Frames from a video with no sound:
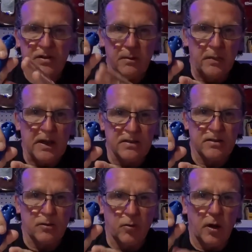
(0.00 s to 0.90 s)
the
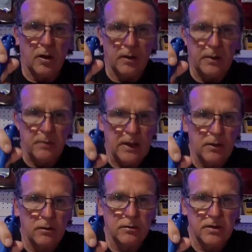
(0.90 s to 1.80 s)
best quality
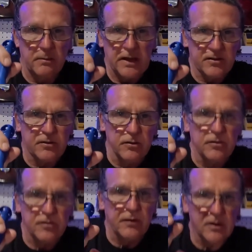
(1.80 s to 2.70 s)
metal to make
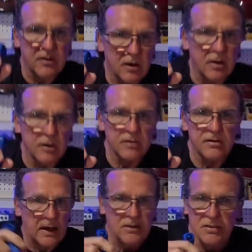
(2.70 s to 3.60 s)
screws for
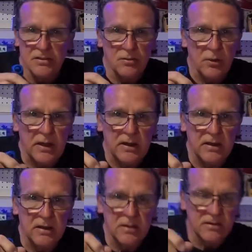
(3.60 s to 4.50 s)
guitars. That's just the way it
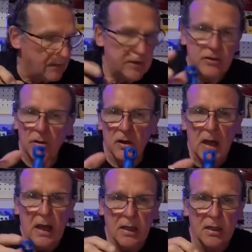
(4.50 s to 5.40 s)
is. If you do a
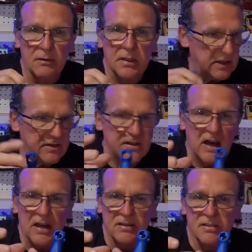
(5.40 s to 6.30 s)
lot of it, it's
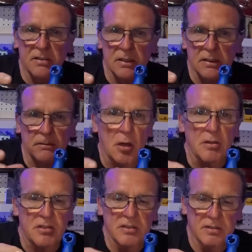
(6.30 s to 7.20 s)
nice to
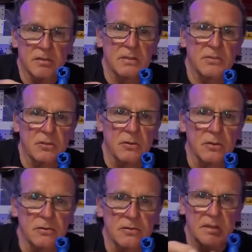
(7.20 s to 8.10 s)
purchase some
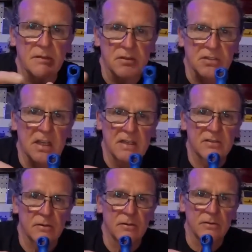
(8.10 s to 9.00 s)
screws, different size
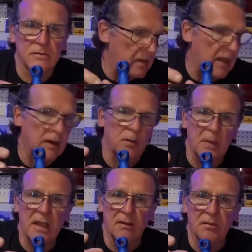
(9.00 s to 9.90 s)
screws that are
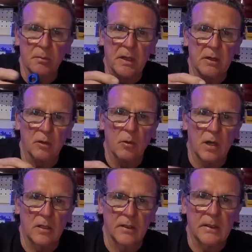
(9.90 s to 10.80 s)
made of a better
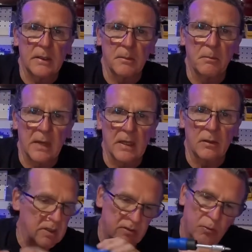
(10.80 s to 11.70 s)
quality
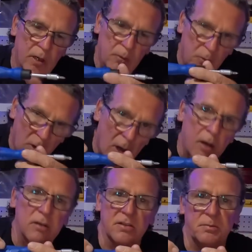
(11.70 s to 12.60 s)
metal, because one
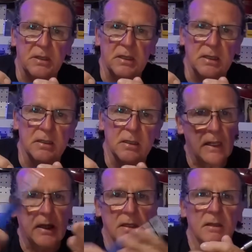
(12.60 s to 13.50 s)
wrong spin
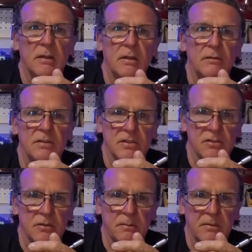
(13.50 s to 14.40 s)
and you've just
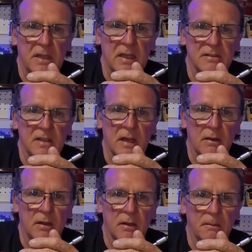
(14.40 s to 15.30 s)
stripped the heads
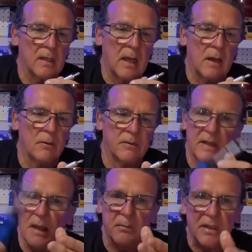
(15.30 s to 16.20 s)
out on them. Now,
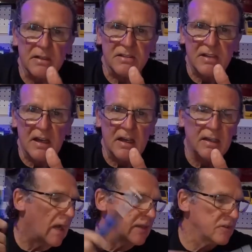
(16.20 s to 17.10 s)
that being
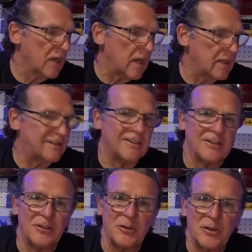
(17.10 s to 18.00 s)
said, I try
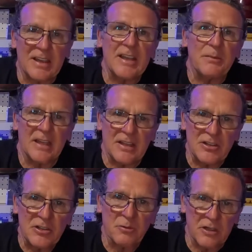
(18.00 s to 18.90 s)
to keep
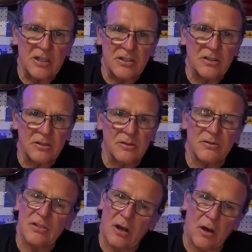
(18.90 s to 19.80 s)
and
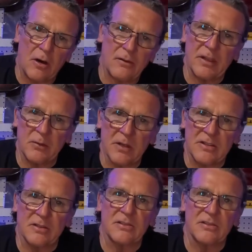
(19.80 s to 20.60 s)
reuse all the original